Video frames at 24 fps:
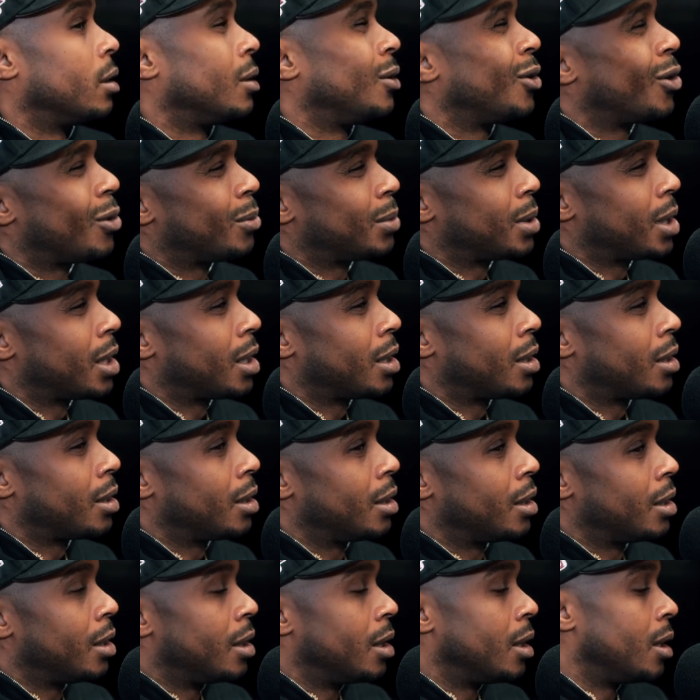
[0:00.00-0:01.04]
you know what i'm saying
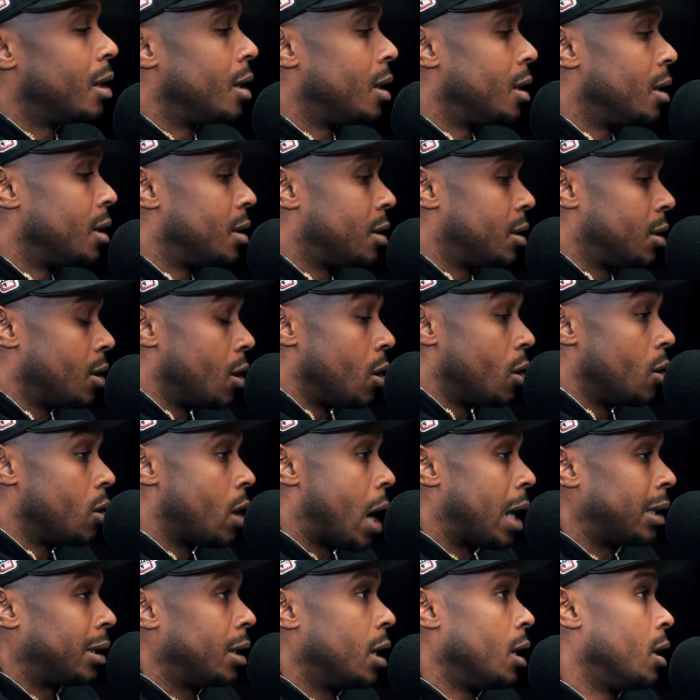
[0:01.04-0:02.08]
right so
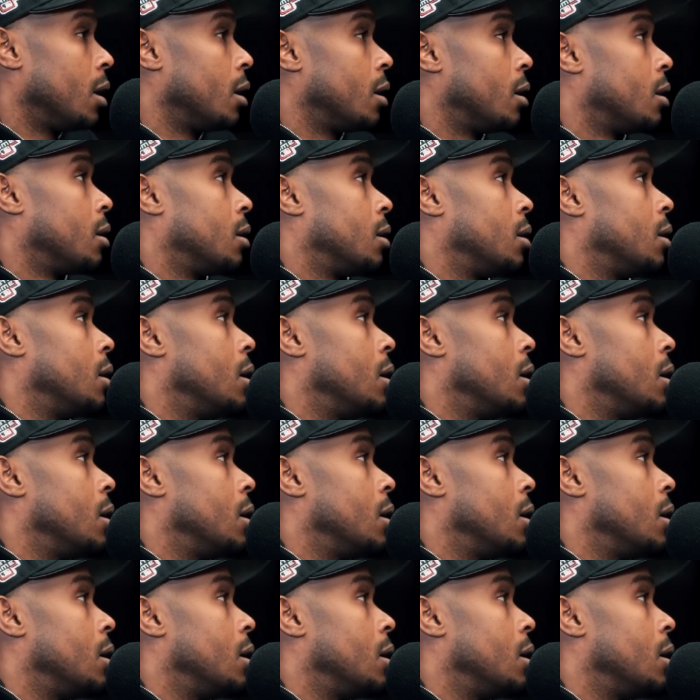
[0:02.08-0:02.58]
i think